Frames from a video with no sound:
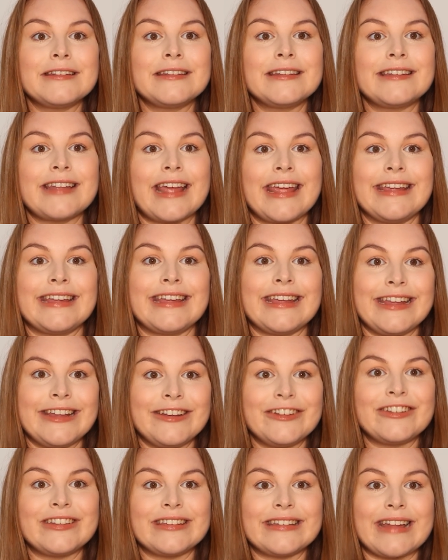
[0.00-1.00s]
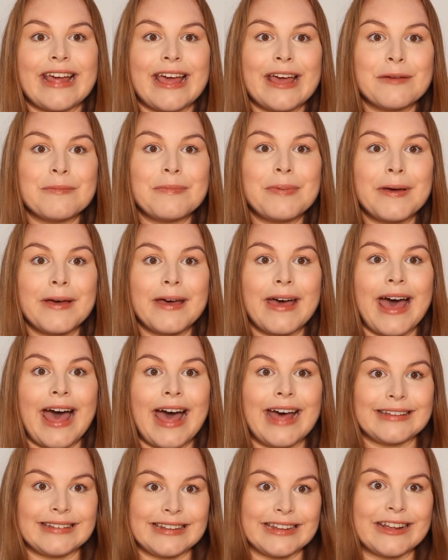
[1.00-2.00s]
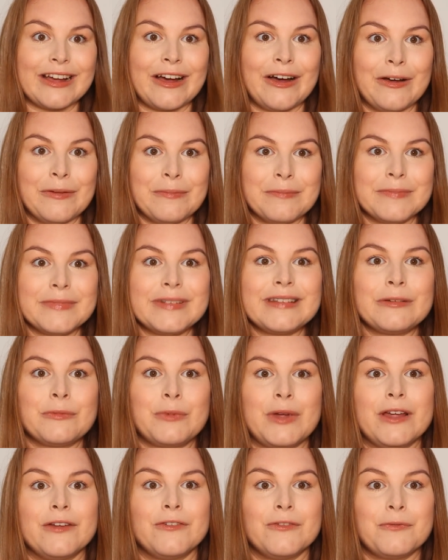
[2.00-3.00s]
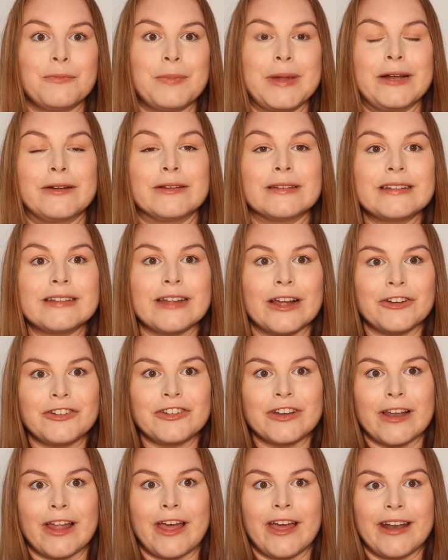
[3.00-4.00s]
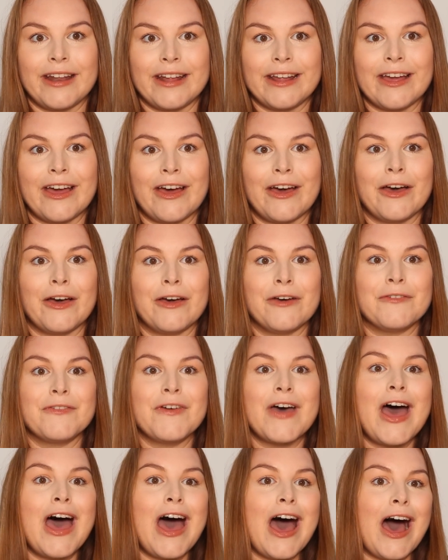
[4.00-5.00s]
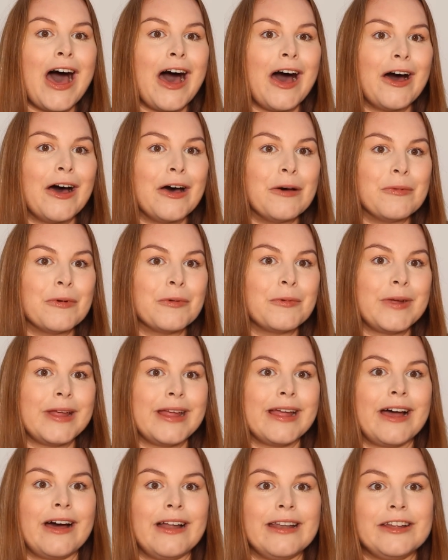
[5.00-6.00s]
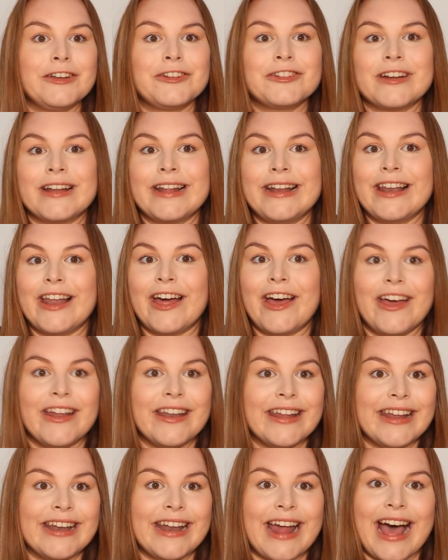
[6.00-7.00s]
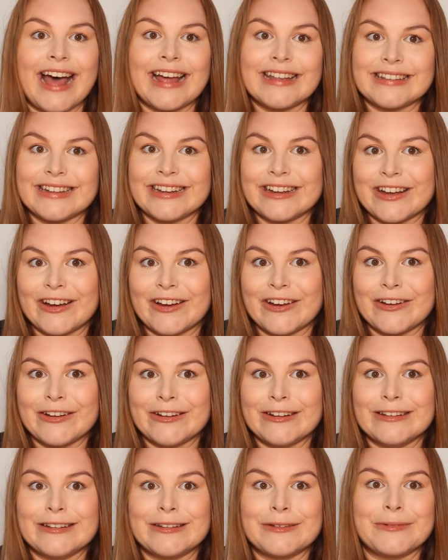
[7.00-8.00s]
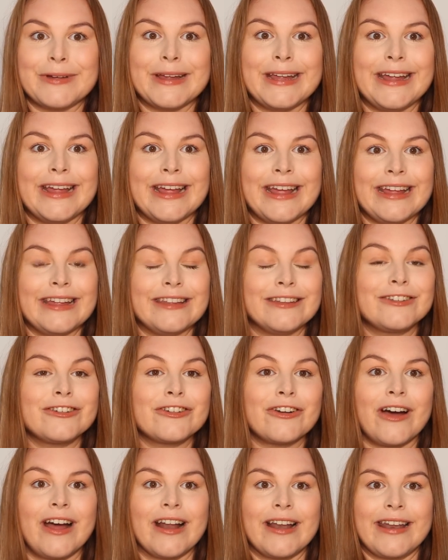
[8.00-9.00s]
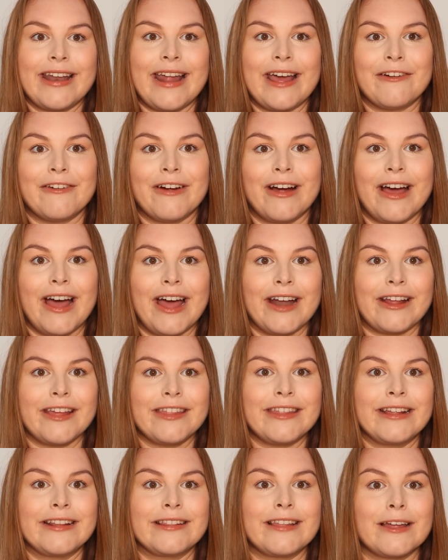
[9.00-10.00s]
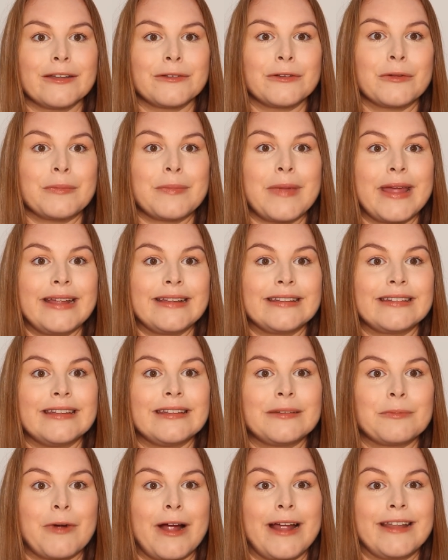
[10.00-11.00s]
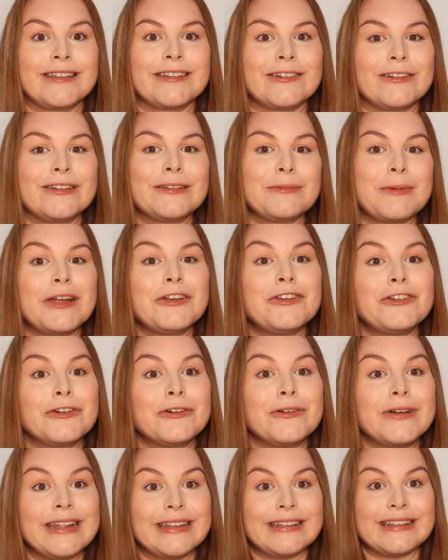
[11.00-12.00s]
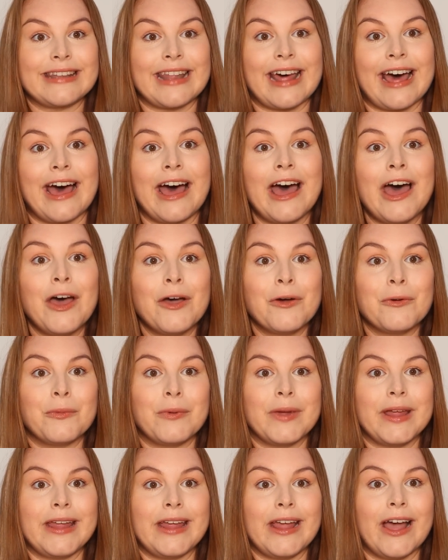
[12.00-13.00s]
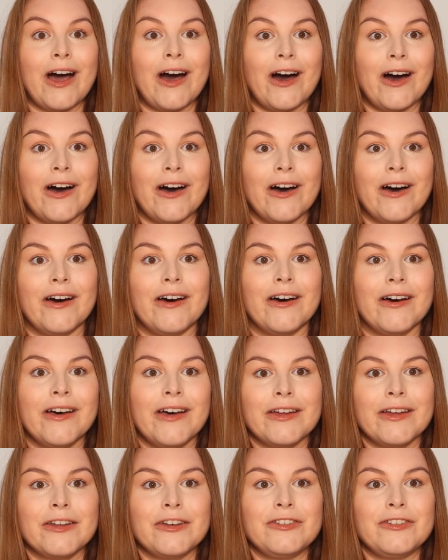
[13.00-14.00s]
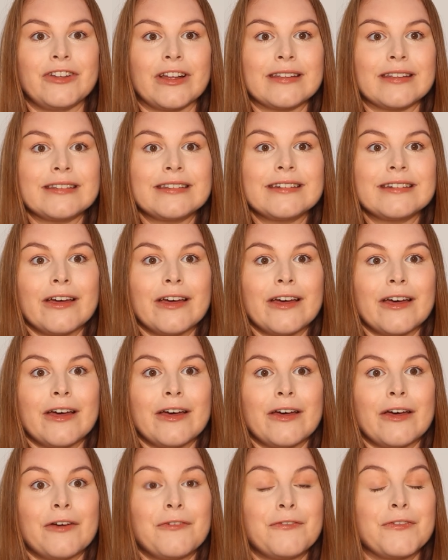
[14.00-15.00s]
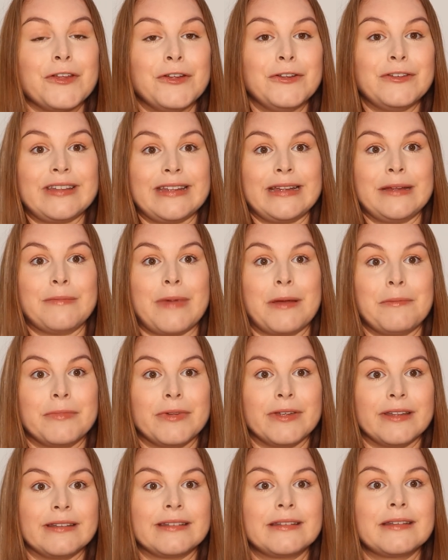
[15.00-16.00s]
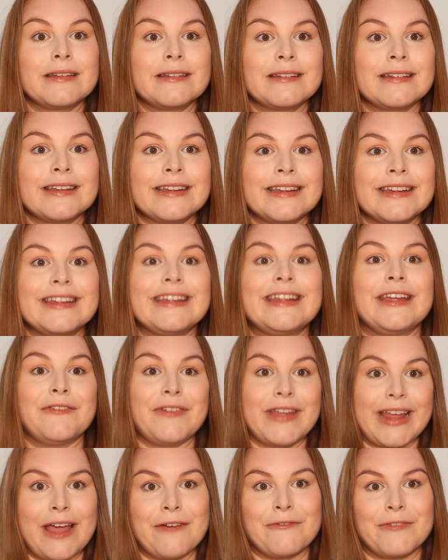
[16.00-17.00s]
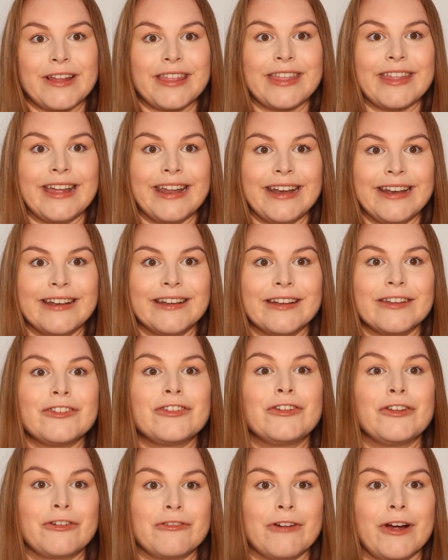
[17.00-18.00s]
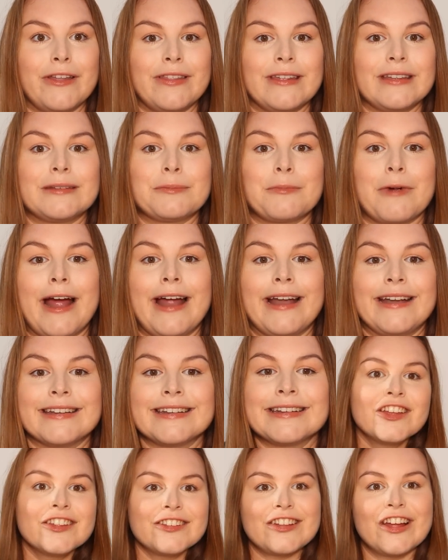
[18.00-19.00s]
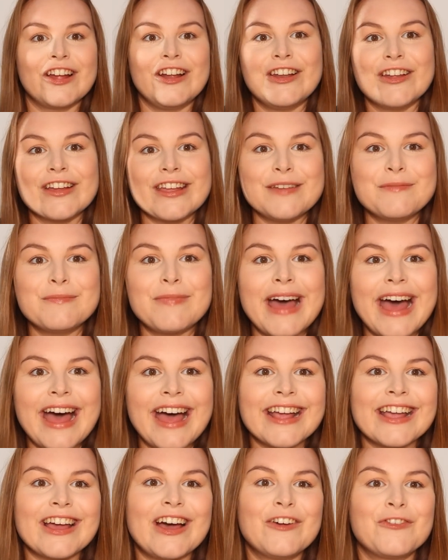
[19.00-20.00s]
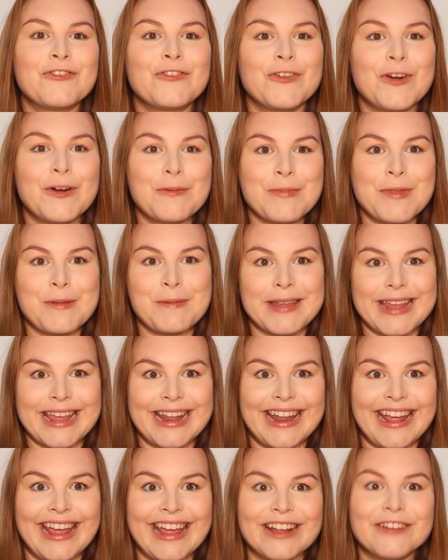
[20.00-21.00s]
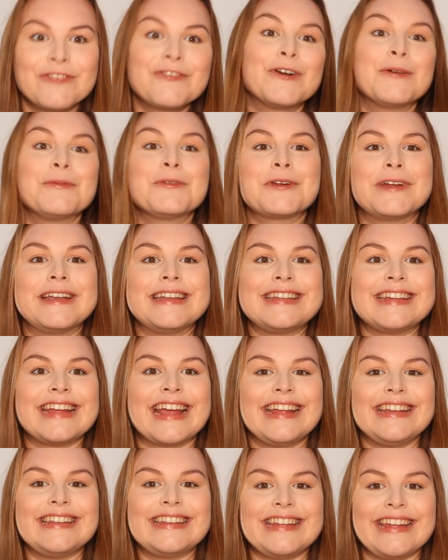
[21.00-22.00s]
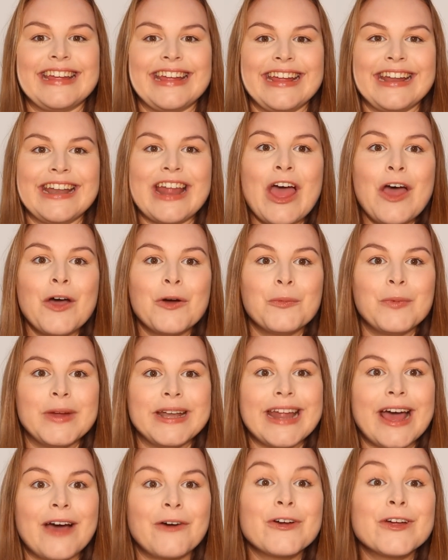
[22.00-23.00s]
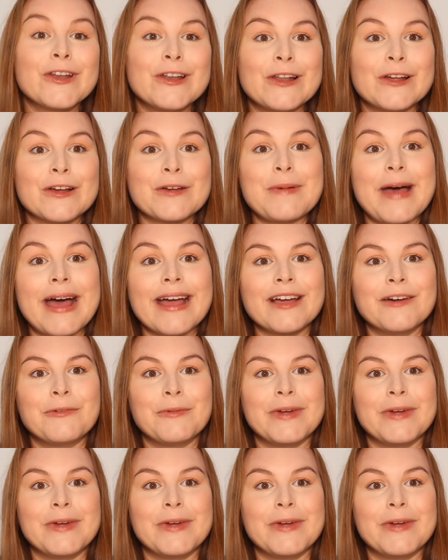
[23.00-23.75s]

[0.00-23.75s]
take each step as it comes. We've been on such a learning curve. We are literally learning as it goes. It is trial and error, and I think that's what makes this brand so special, is that we are just a few team members giving everything to grow this brand. So looking back from the beginning, from 2018, we now can look back and